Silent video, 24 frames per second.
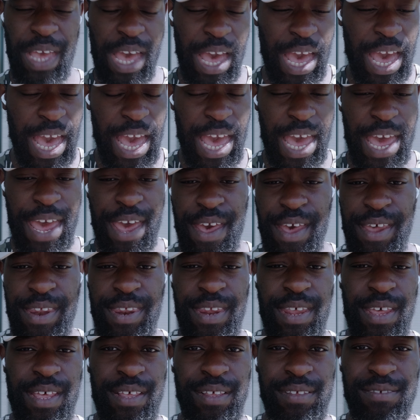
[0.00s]

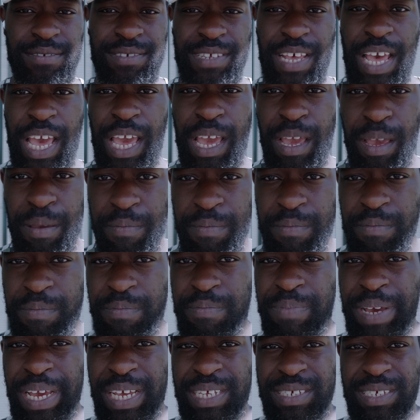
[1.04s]
and same
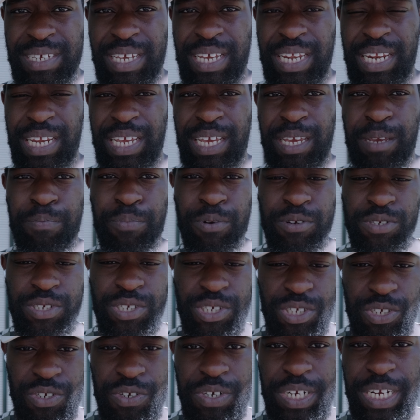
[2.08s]
basically
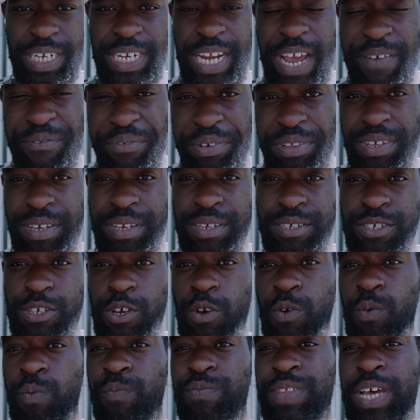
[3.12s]
processor and everything.
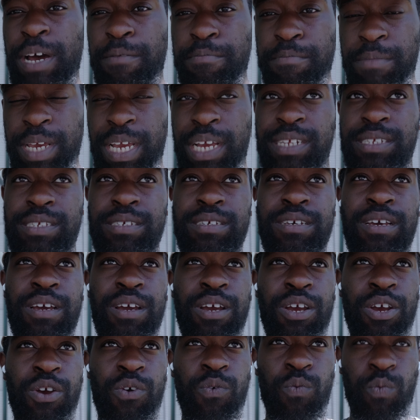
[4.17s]
So that means
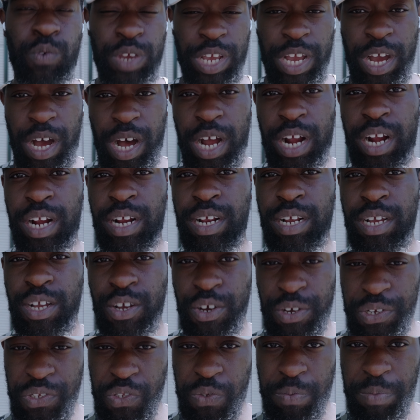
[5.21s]
we are
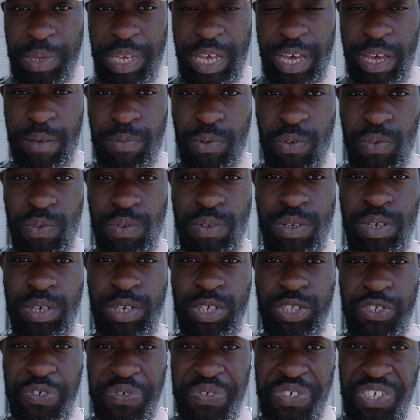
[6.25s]
going to be able
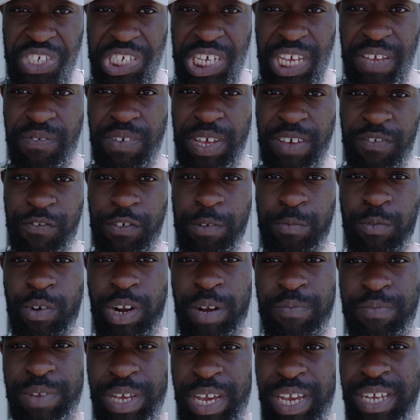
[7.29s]
to receive a
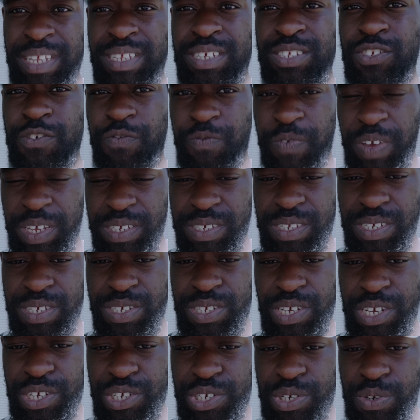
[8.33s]
firmware update to fix
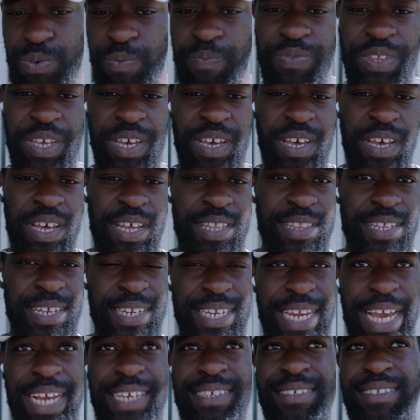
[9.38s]
this issue. The
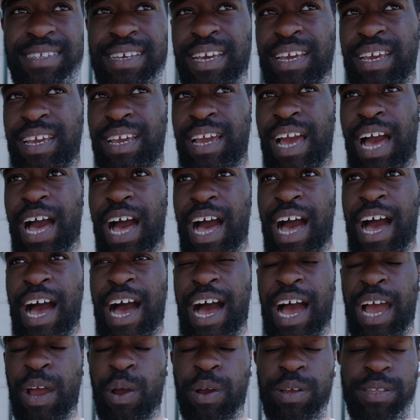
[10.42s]
next thing,
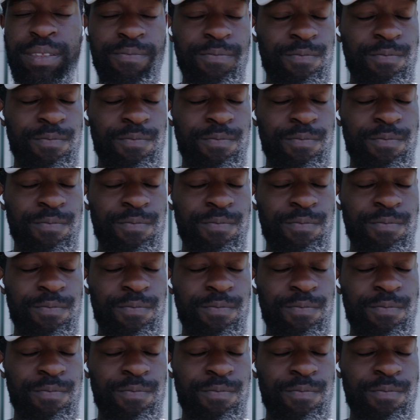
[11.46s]
I